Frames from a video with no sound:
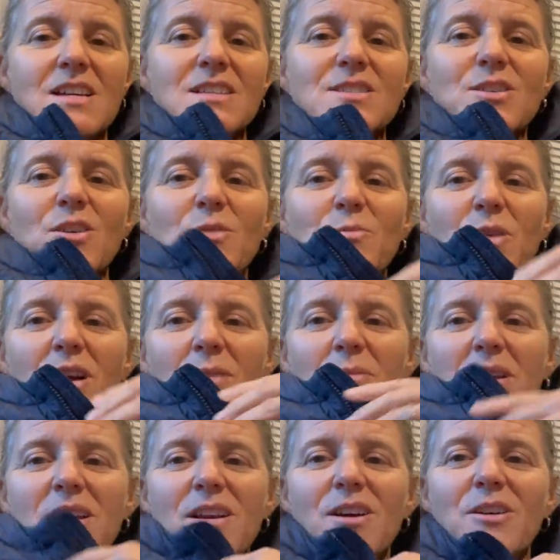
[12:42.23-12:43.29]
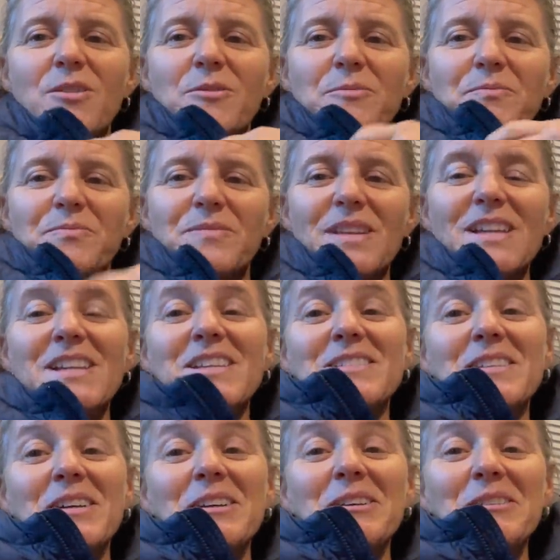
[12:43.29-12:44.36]
So I'm wearing my coat and he's
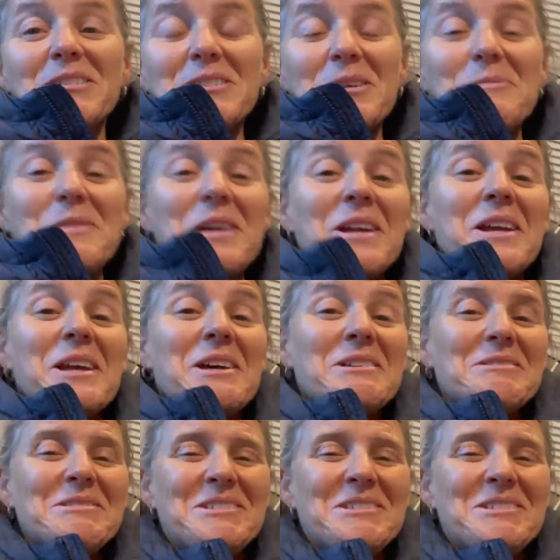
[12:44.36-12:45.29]
not here to tell me I can't.